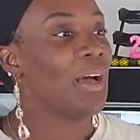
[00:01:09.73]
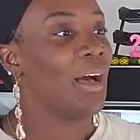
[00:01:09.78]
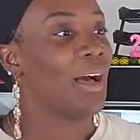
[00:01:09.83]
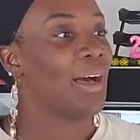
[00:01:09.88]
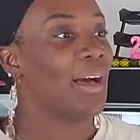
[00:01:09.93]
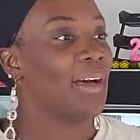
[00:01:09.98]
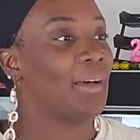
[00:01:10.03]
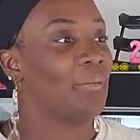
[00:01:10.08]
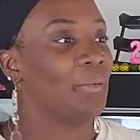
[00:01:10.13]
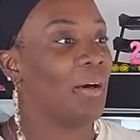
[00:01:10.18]

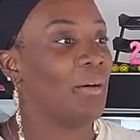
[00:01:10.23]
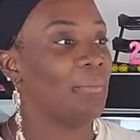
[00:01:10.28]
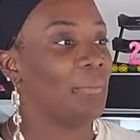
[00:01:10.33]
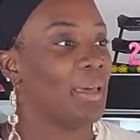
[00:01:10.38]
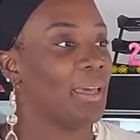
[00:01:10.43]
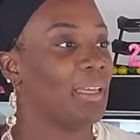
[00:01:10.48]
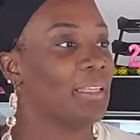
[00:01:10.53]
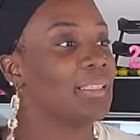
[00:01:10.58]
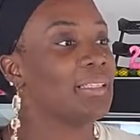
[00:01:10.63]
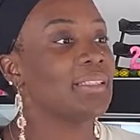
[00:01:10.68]
um, on
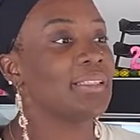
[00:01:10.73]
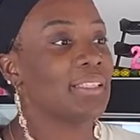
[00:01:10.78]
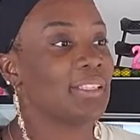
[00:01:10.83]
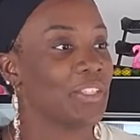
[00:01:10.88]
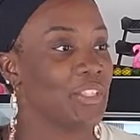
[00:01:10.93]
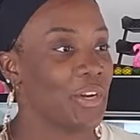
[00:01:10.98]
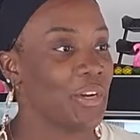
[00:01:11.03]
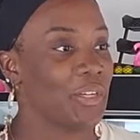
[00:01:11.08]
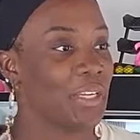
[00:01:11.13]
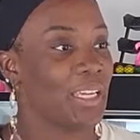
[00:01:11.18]
my
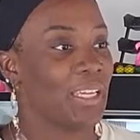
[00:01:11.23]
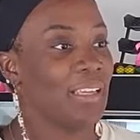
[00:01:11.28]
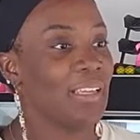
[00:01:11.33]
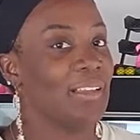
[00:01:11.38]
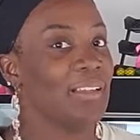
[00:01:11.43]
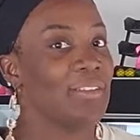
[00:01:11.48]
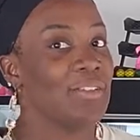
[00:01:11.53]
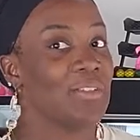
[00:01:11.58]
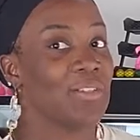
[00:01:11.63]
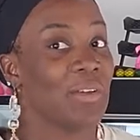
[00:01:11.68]
holistic journey,
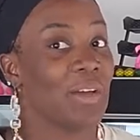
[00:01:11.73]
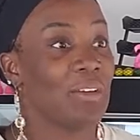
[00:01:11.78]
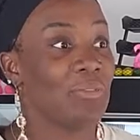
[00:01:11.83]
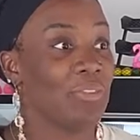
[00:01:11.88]
so I